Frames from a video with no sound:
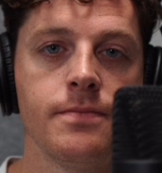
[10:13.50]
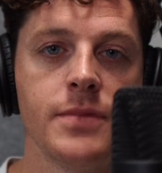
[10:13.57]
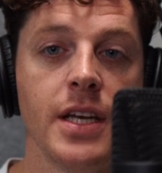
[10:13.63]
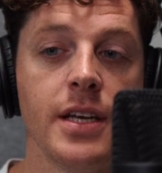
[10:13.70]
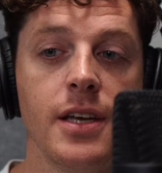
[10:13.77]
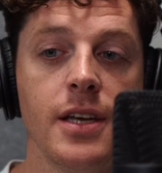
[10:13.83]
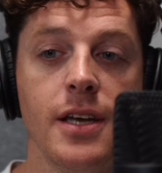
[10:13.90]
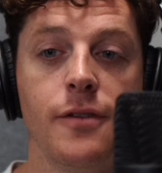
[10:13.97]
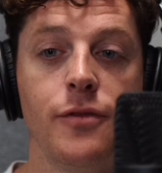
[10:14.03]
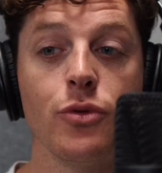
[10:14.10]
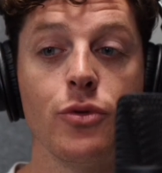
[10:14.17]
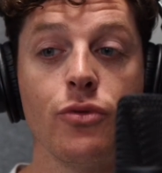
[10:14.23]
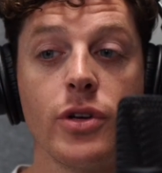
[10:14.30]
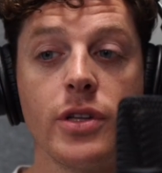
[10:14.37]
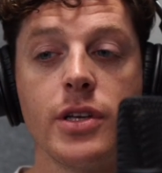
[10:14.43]
If you
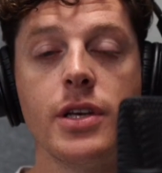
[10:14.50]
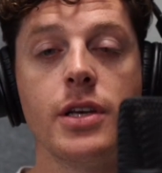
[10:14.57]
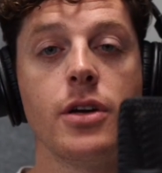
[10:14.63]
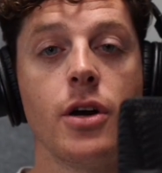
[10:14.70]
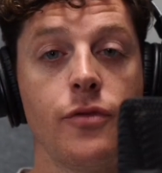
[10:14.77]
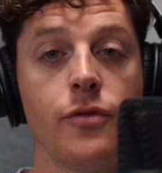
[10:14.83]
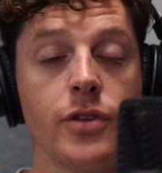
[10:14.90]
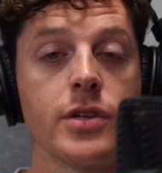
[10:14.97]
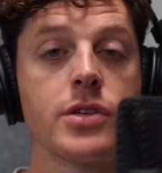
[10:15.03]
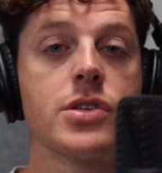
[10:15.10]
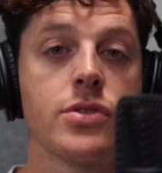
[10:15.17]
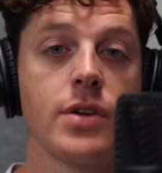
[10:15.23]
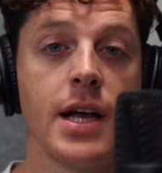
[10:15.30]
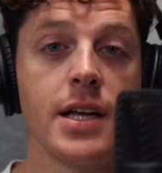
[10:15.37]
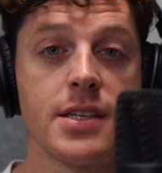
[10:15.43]
really are feeling
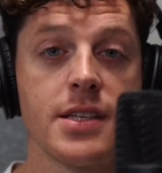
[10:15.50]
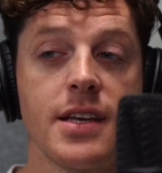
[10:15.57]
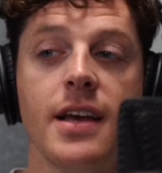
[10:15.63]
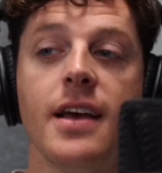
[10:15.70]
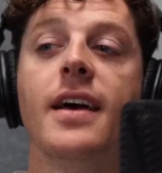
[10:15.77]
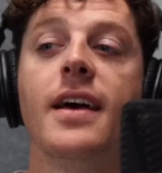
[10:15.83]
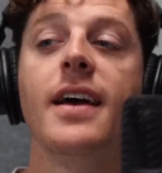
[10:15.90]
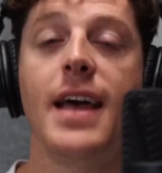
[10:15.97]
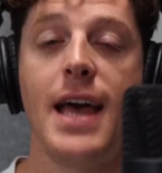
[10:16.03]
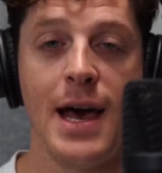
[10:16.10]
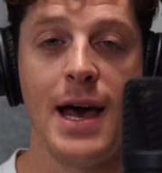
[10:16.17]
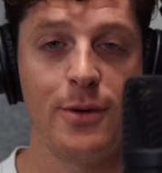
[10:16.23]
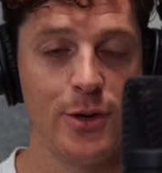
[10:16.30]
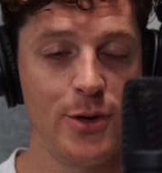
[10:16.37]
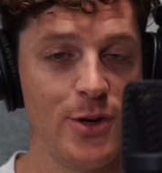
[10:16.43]
stressed, I
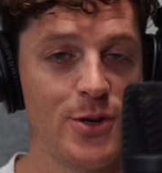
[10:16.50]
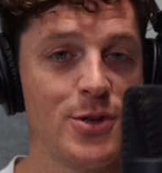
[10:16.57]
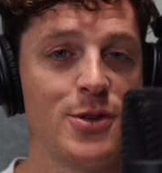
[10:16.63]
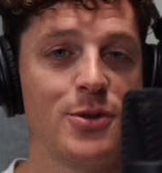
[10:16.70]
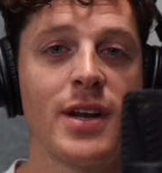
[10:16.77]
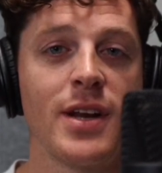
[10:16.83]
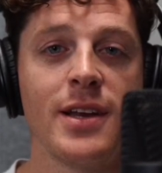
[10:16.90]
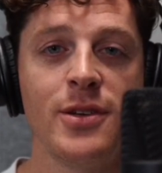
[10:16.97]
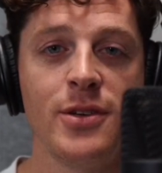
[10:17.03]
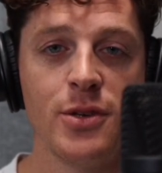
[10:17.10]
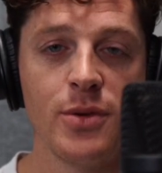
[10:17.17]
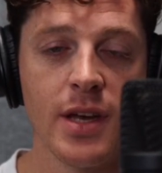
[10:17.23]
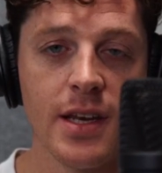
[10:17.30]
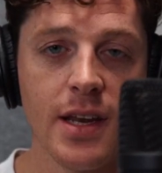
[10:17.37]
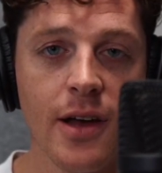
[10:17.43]
would encourage you to do what I do. You
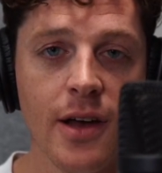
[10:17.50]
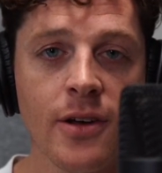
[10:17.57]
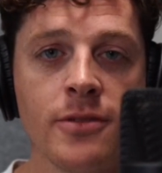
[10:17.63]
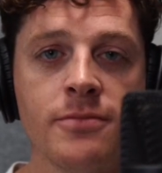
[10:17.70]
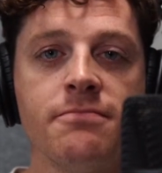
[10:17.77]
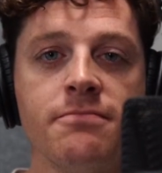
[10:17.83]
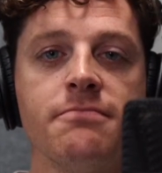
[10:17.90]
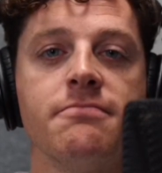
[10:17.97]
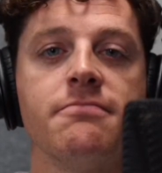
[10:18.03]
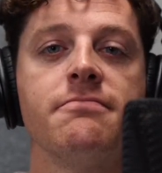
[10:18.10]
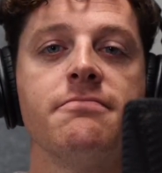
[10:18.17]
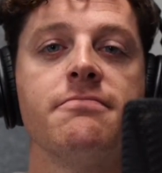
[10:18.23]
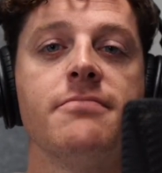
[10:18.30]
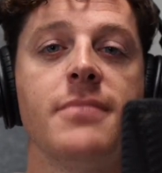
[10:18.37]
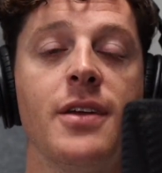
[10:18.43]
inhale
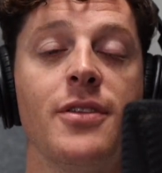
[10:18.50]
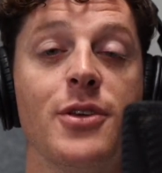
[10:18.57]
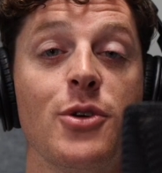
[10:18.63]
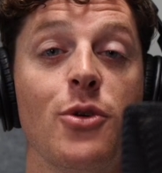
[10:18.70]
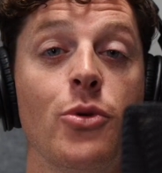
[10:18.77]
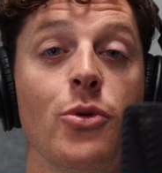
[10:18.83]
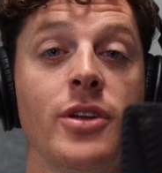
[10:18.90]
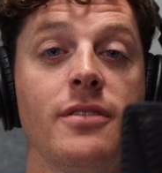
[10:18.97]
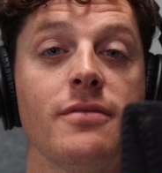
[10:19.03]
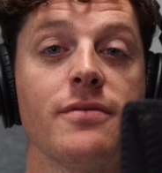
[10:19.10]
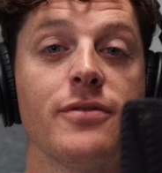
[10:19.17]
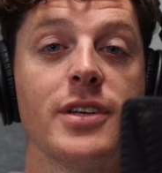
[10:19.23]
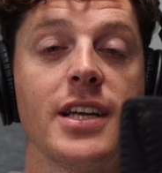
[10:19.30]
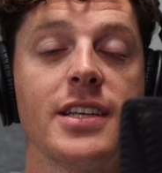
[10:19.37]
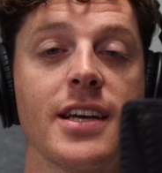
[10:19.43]
and then you hold it
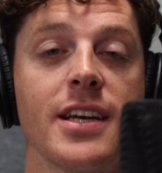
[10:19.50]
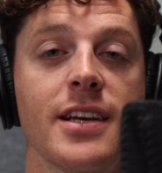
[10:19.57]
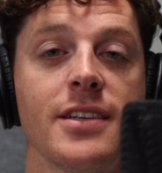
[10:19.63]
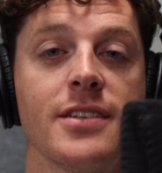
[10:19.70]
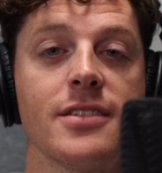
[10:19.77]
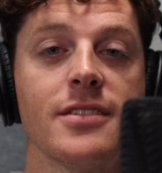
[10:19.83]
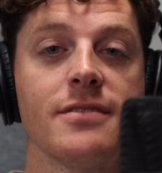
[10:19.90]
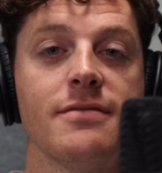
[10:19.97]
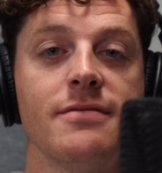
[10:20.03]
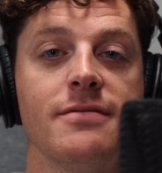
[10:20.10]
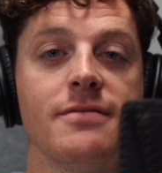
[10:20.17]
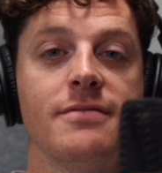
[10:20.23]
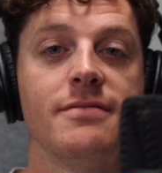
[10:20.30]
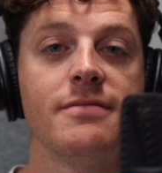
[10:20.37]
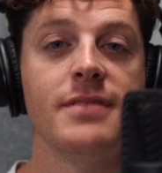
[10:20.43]
for 10 seconds,
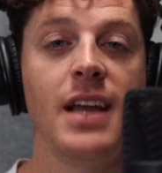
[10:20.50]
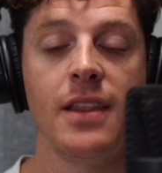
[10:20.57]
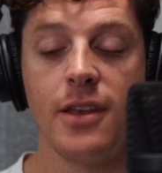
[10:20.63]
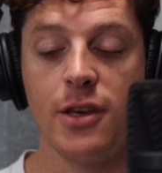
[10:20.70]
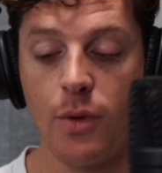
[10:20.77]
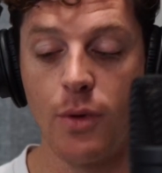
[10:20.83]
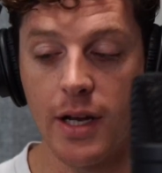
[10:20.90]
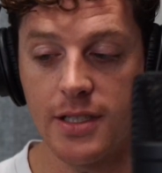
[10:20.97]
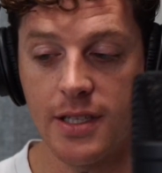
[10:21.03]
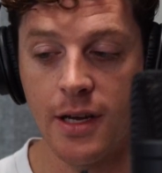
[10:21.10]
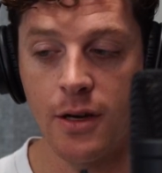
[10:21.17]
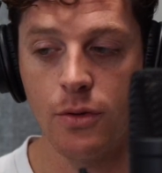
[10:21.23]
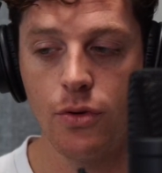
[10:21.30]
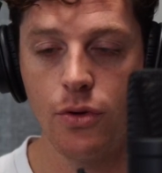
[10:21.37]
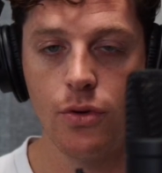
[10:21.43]
and then you
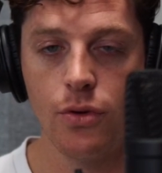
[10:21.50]
exhale,